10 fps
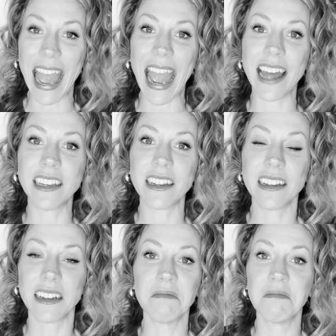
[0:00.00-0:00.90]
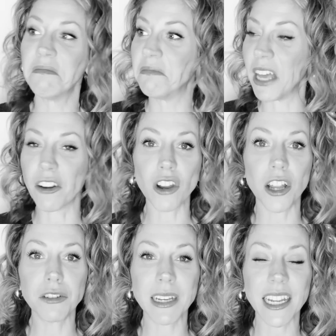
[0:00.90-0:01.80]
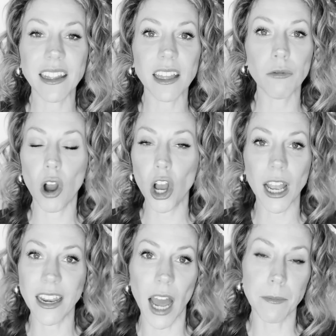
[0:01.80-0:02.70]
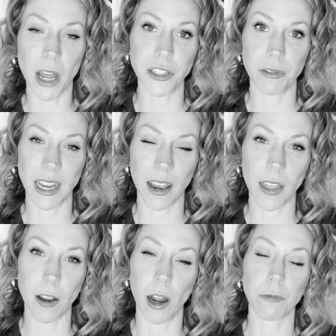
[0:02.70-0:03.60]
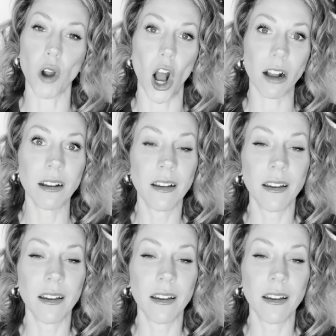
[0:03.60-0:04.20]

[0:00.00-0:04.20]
and they're not doing anything wrong, and I'm not doing anything wrong.